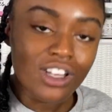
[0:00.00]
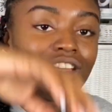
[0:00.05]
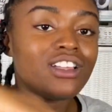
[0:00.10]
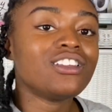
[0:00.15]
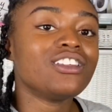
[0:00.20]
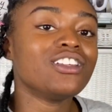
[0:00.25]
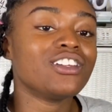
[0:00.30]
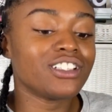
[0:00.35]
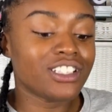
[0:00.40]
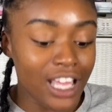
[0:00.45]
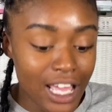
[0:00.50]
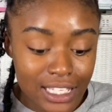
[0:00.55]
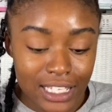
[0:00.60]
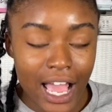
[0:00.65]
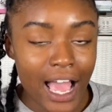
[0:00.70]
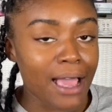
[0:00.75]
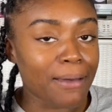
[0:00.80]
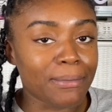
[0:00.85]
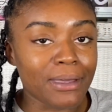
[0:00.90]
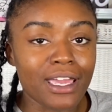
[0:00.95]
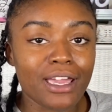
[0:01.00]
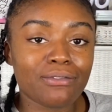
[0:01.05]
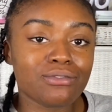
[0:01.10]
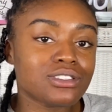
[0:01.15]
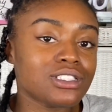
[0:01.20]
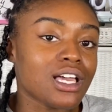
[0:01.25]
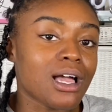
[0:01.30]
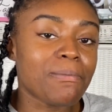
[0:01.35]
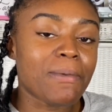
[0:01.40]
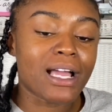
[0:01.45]
Look, that's how I be every
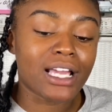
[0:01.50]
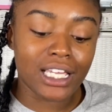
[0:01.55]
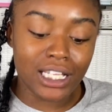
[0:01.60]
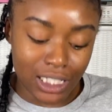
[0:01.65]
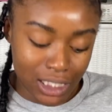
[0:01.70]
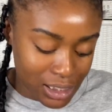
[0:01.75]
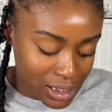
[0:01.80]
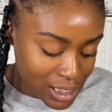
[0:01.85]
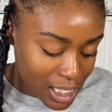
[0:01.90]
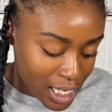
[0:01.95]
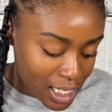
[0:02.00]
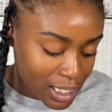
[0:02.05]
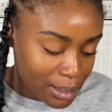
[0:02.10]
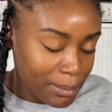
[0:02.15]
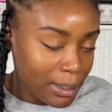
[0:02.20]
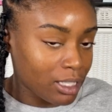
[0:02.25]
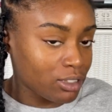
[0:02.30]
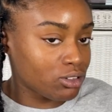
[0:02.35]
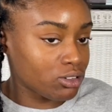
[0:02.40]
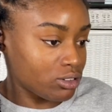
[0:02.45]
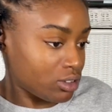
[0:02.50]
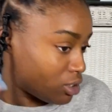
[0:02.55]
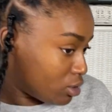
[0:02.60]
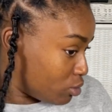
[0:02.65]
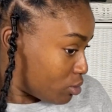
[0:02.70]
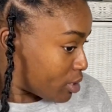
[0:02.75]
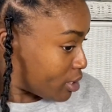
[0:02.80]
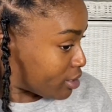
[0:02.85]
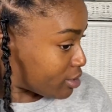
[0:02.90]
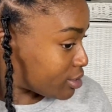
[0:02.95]
time I get excited about doing a
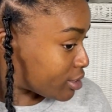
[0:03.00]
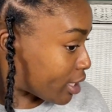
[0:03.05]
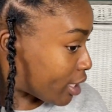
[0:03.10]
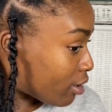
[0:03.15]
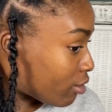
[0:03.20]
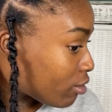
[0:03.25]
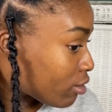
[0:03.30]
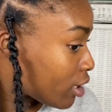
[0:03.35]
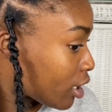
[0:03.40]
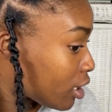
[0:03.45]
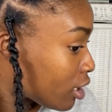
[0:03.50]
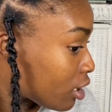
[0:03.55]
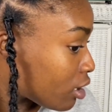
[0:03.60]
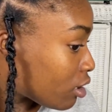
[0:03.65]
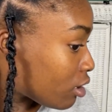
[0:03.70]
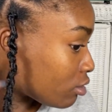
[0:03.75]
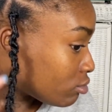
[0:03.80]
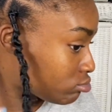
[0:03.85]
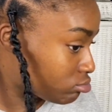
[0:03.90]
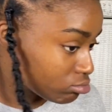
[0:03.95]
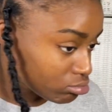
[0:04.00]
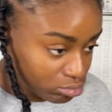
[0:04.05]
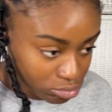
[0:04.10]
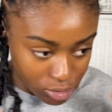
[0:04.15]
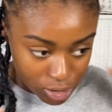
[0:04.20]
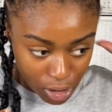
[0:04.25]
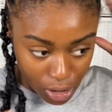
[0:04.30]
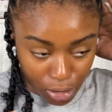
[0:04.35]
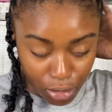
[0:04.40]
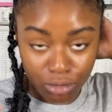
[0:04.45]
new hairstyle, okay, y'all?
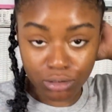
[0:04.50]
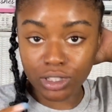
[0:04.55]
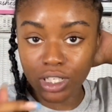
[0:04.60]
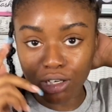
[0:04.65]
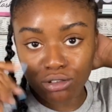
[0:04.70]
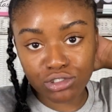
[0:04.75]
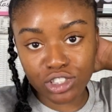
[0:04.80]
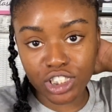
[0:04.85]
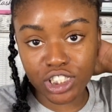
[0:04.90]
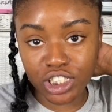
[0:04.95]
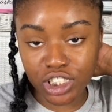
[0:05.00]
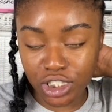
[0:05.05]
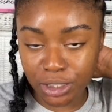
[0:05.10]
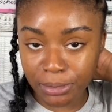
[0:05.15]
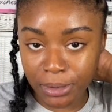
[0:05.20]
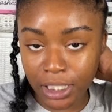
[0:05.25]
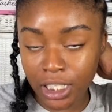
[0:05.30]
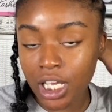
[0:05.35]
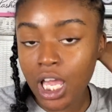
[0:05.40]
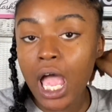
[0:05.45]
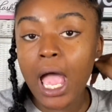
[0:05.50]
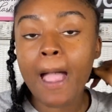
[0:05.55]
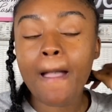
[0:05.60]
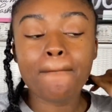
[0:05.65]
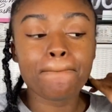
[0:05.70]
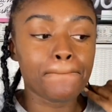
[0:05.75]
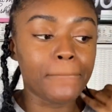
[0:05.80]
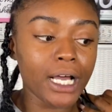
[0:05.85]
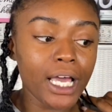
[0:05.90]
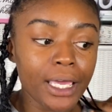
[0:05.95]
So don't judge me.
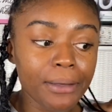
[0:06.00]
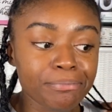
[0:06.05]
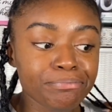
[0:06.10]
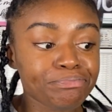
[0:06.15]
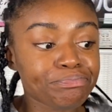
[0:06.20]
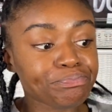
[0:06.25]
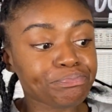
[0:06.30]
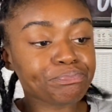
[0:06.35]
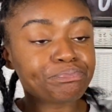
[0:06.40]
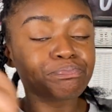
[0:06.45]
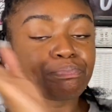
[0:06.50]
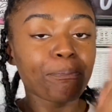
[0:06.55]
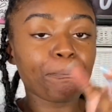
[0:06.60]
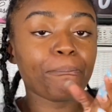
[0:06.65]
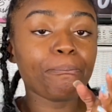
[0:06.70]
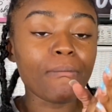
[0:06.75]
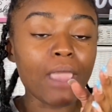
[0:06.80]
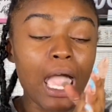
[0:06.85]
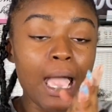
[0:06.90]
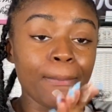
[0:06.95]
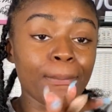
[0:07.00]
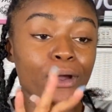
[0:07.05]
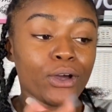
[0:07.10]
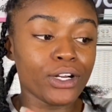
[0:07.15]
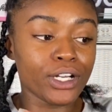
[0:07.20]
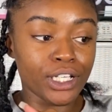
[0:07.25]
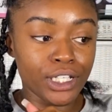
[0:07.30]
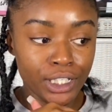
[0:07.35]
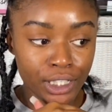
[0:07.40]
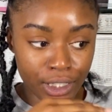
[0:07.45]
But I'm
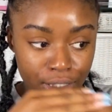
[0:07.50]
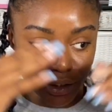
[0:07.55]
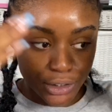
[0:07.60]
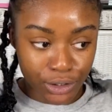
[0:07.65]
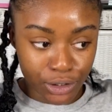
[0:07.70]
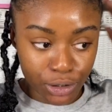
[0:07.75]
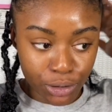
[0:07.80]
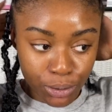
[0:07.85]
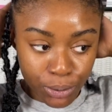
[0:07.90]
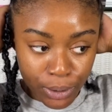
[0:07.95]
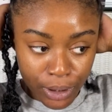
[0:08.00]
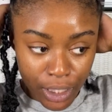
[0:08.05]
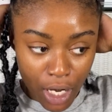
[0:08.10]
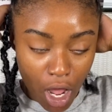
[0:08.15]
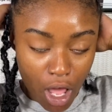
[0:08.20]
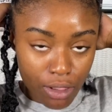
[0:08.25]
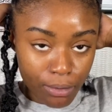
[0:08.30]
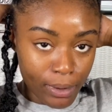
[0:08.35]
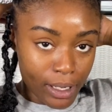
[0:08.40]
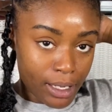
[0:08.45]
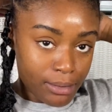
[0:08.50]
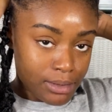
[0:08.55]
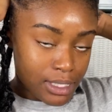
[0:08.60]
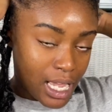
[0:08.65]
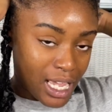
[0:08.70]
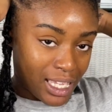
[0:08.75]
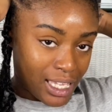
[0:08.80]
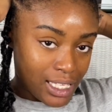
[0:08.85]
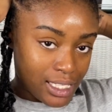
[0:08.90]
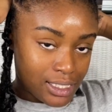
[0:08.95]
gonna do it all the way up,
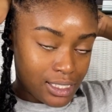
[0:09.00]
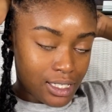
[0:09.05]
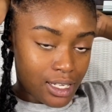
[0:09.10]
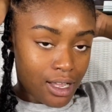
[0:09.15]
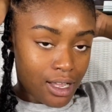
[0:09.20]
tuck it